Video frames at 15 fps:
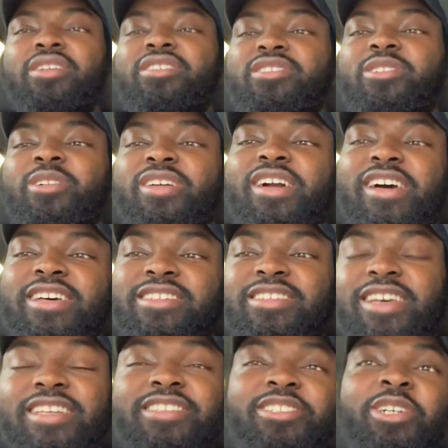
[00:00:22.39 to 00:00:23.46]
So yes,
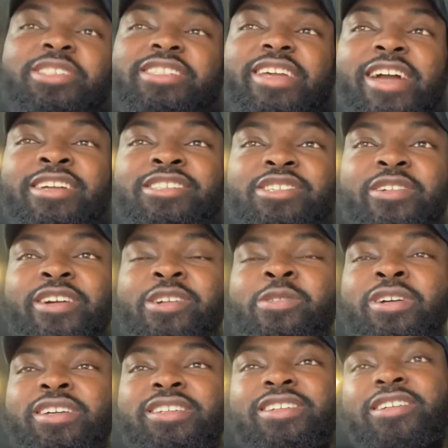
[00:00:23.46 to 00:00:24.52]
let's just get into it
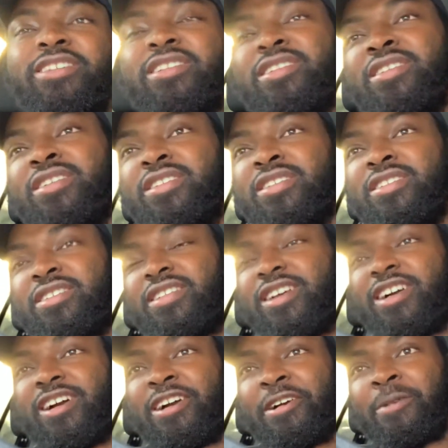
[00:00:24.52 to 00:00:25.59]
quickly.
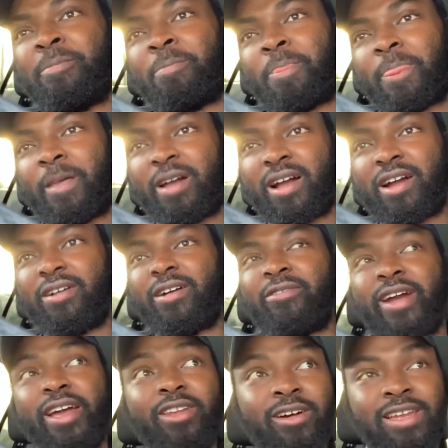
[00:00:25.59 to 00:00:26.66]
I
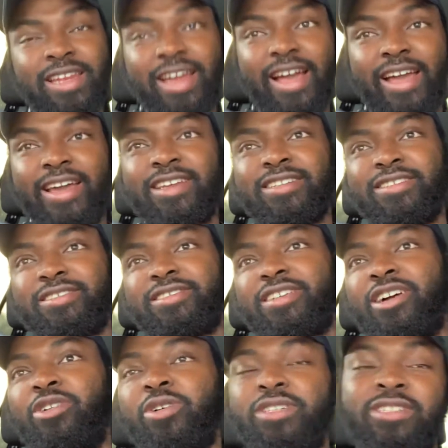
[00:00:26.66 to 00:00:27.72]
read online,
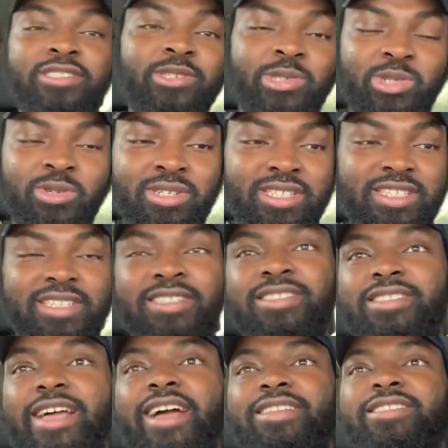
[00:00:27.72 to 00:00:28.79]
according to sources,
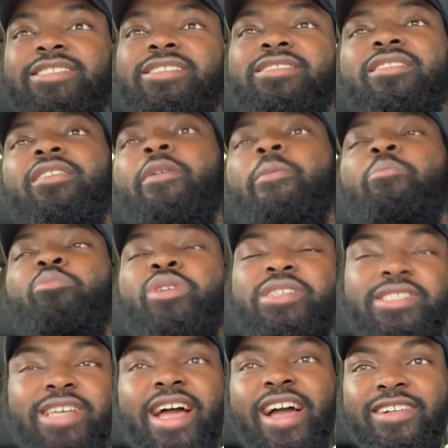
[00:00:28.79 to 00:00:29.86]
that
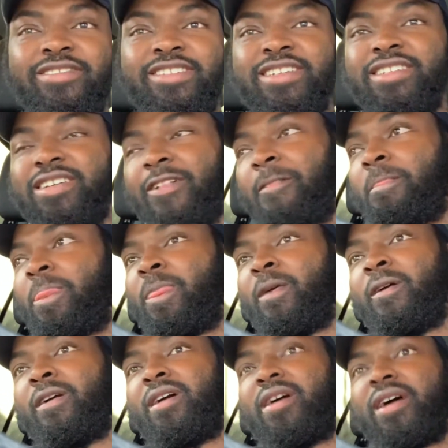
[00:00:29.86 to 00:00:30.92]
Prince Harry
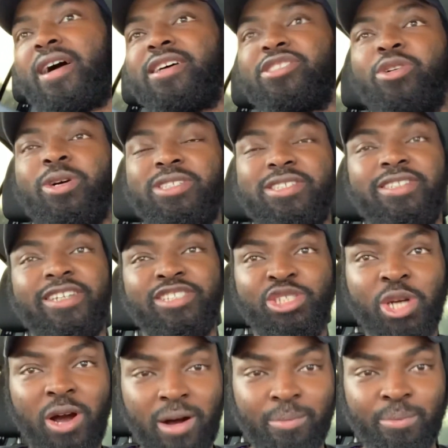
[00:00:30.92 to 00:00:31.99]
has gotten a
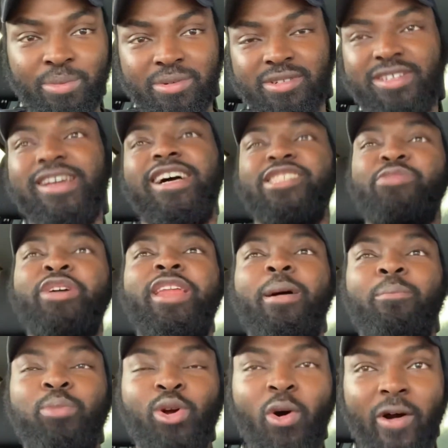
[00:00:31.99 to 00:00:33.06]
job. He has been
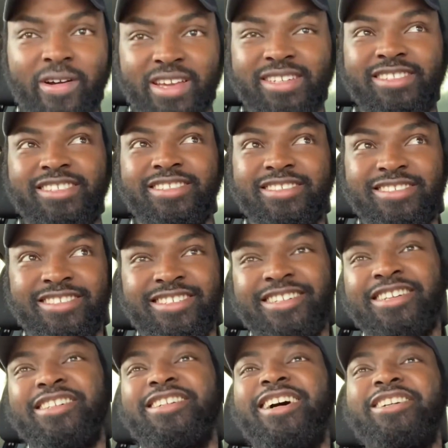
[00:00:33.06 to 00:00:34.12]
employed.
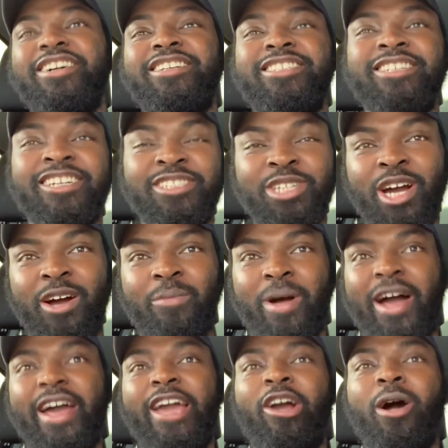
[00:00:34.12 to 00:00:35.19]
He has gotten a job
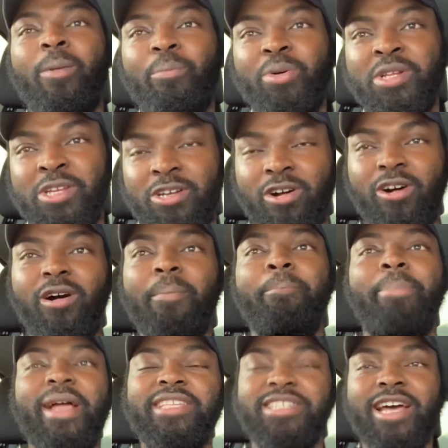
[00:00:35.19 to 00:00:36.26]
at a company called
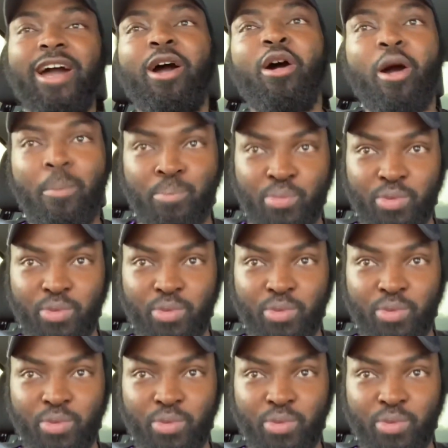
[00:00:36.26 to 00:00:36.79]
Betterup.